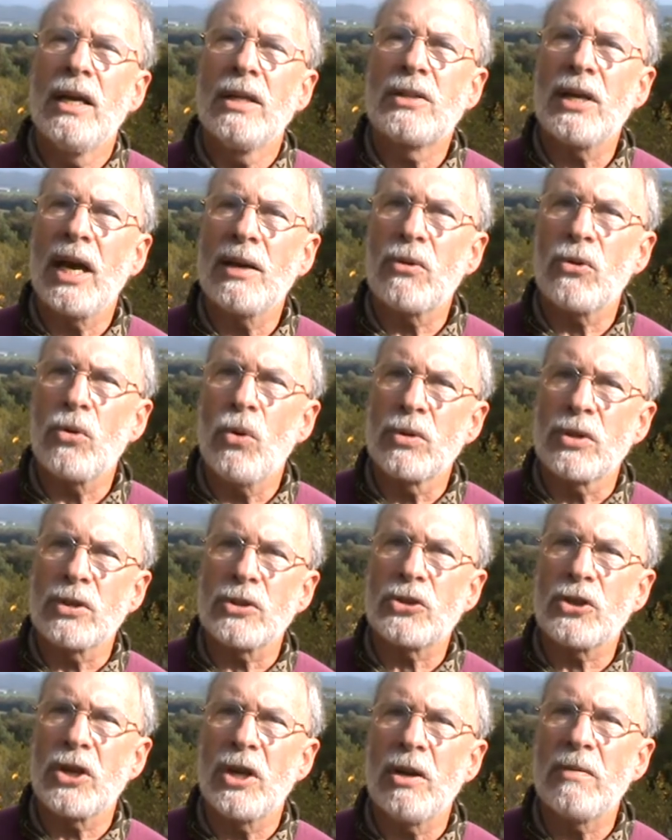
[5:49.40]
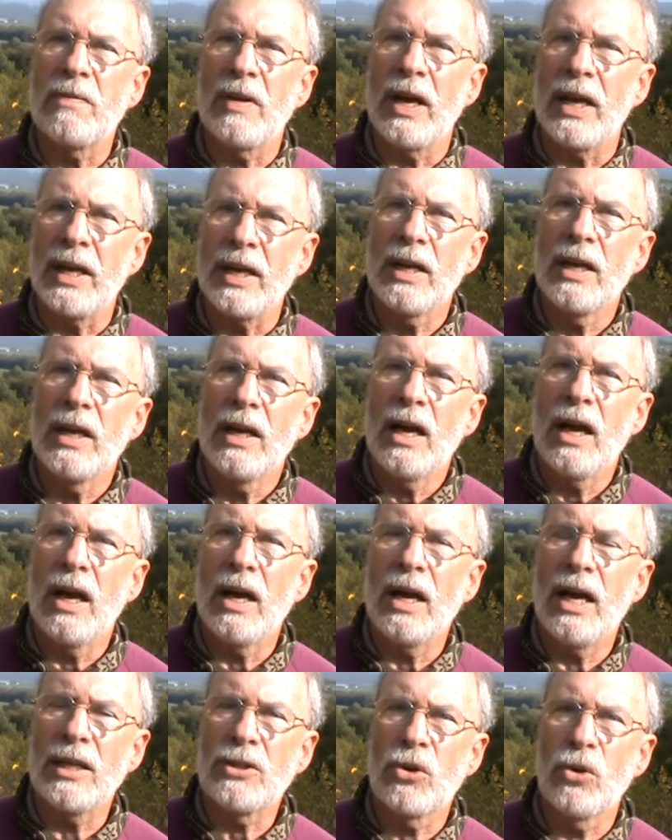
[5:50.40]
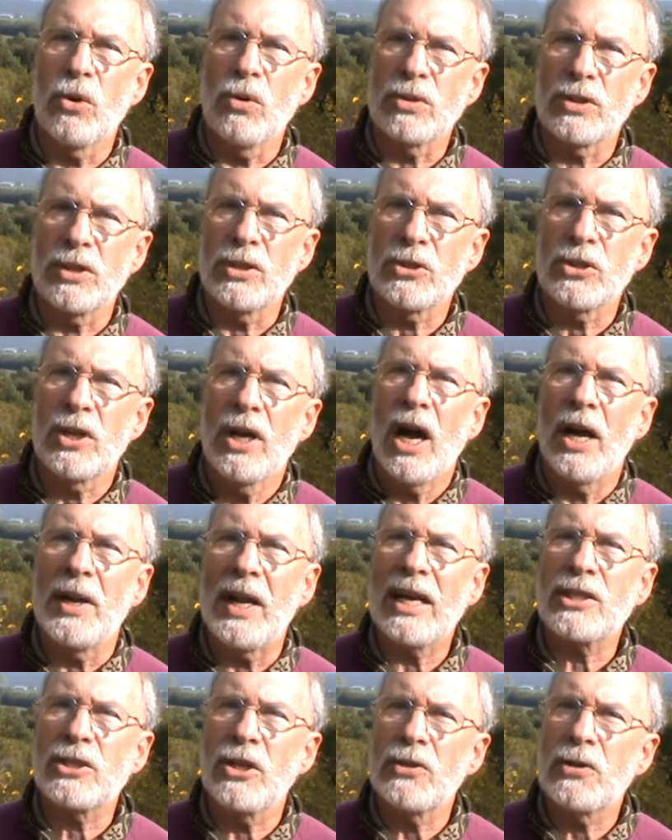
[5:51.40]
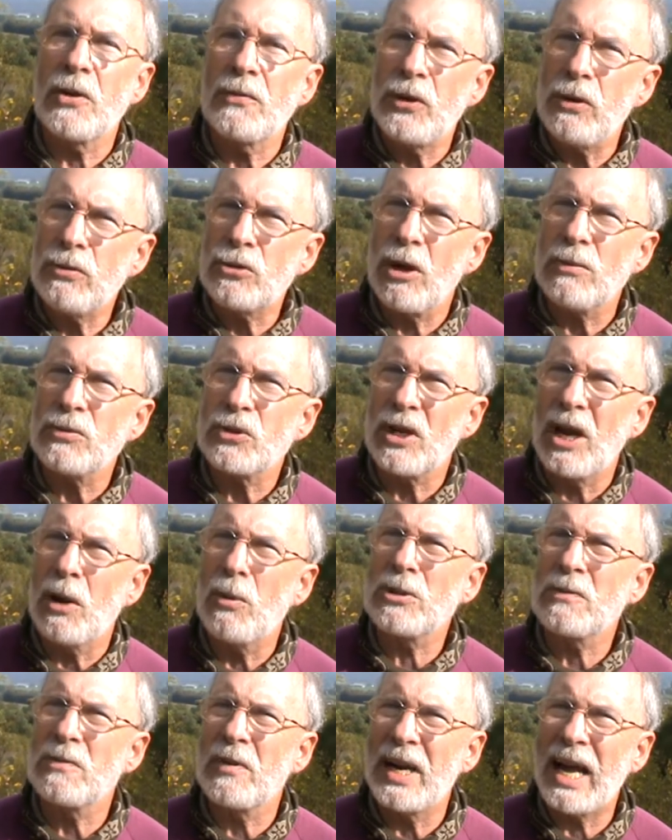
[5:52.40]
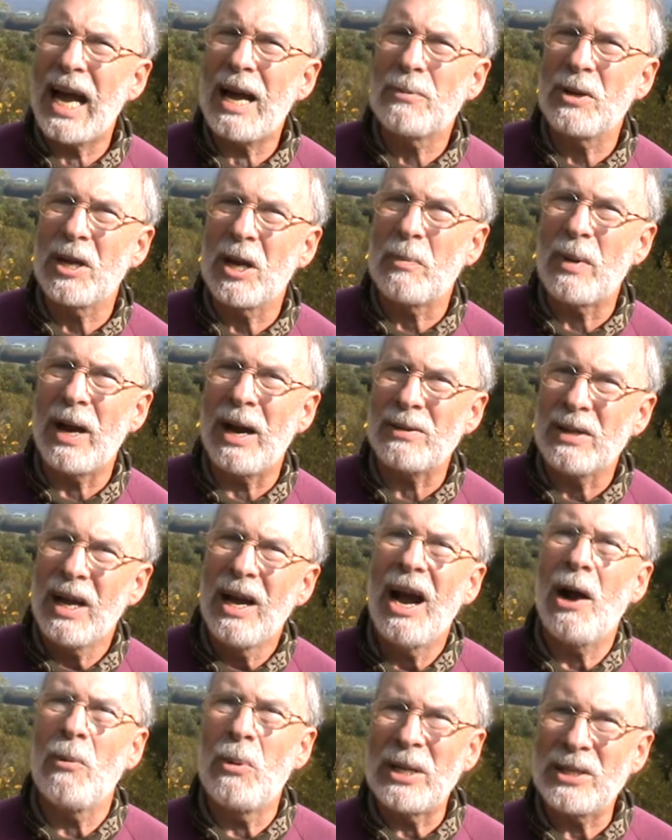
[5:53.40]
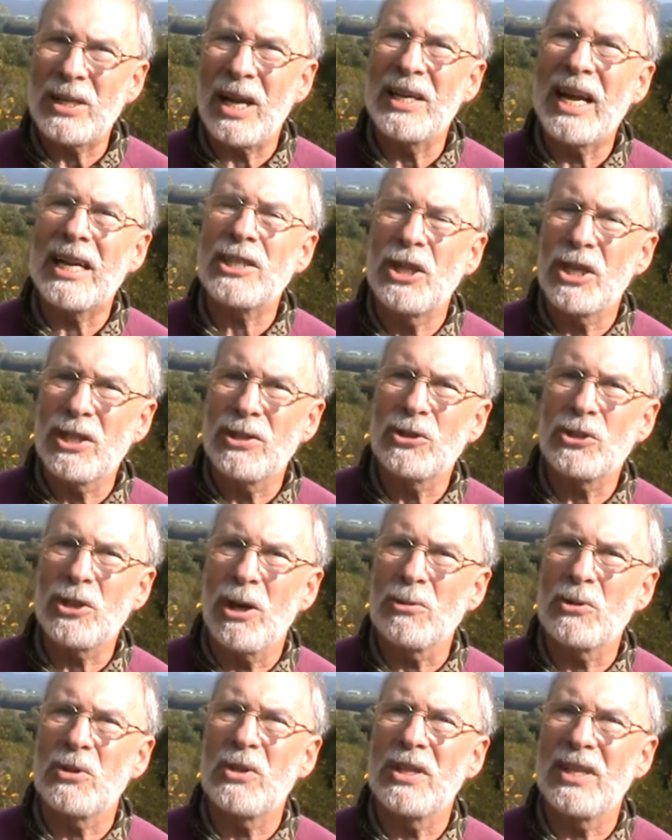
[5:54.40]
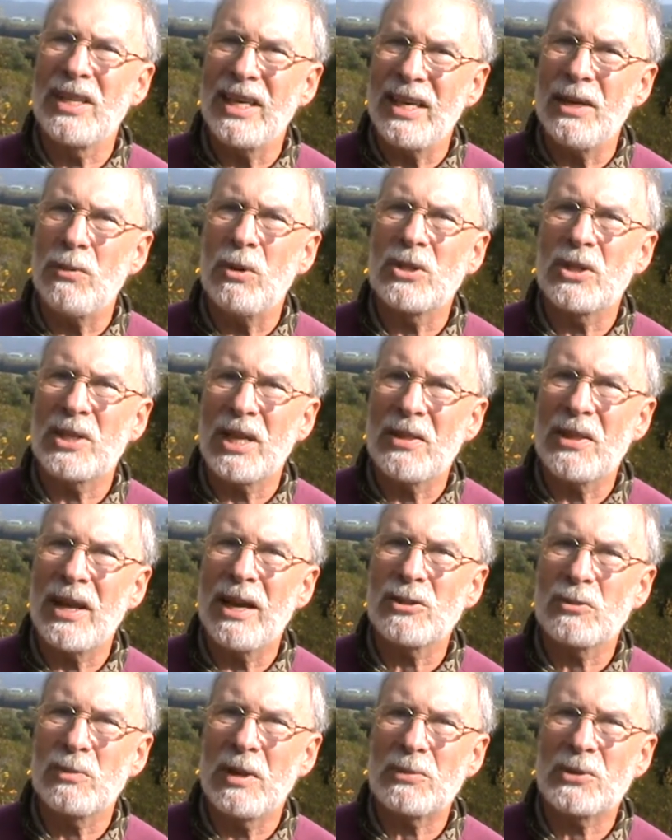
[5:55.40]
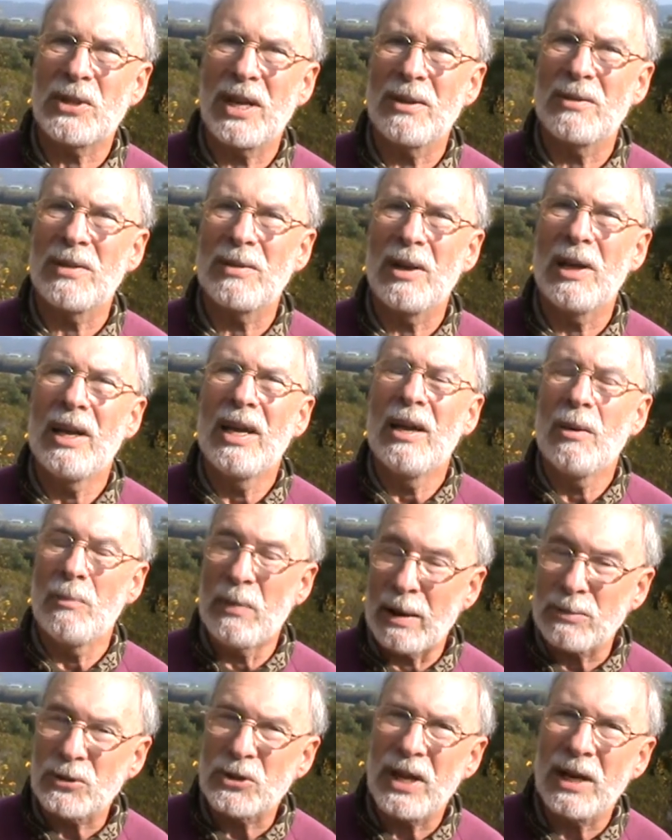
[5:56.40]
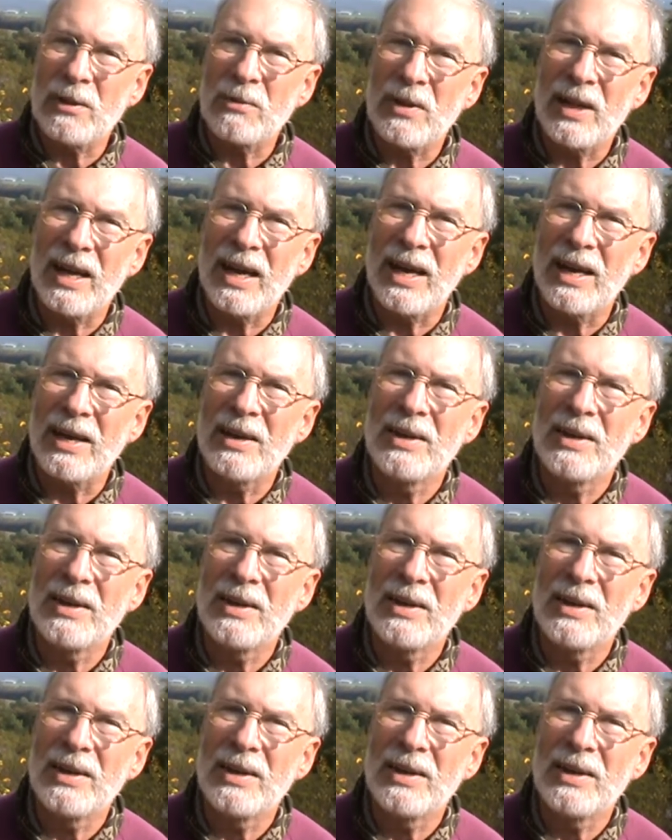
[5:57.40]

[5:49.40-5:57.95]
down at Ordnance Survey headquarters, and actually there's a few tops that I wasn't very happy about. I went and actually consulted the 1 to 10,000 maps down there.